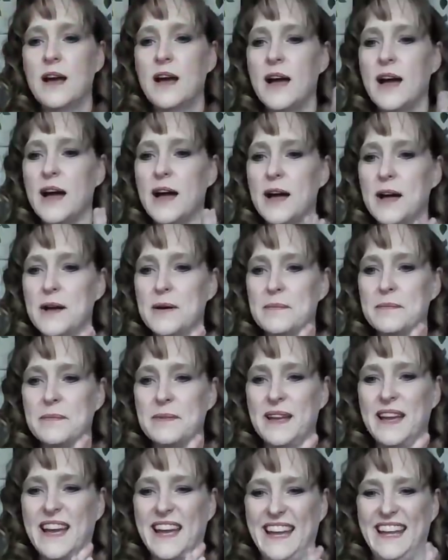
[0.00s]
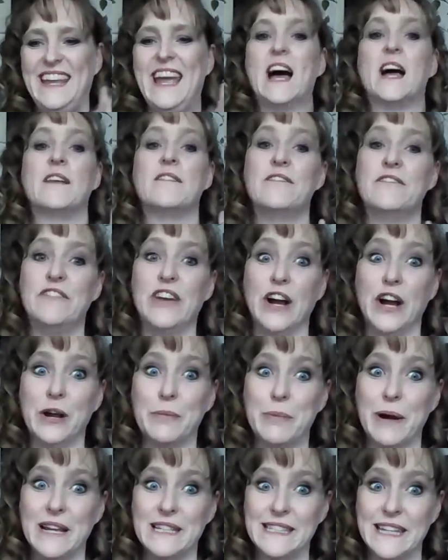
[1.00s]
Um, yeah, very
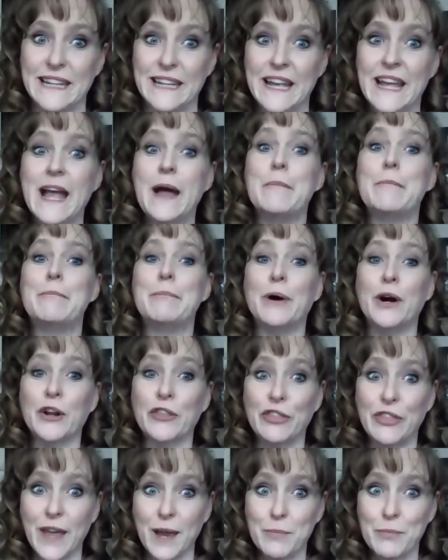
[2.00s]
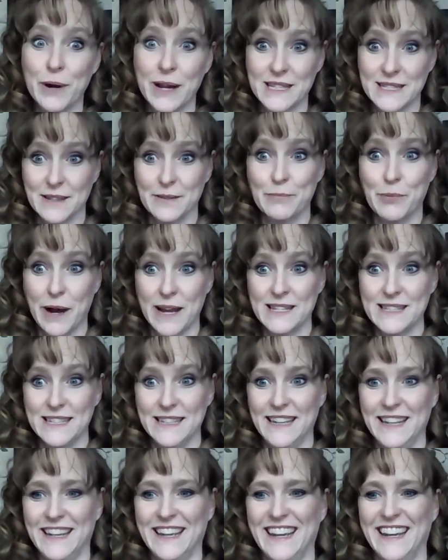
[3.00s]
pricey. Birthday present
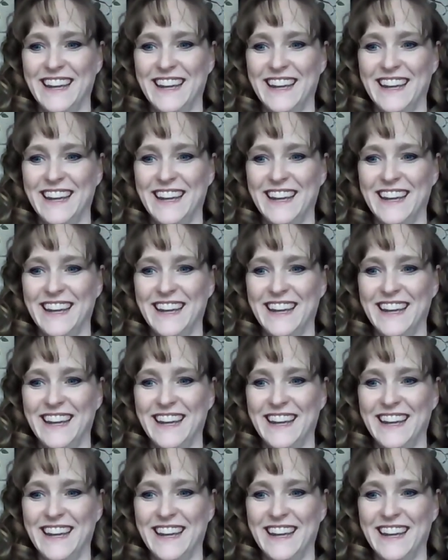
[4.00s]
pricey.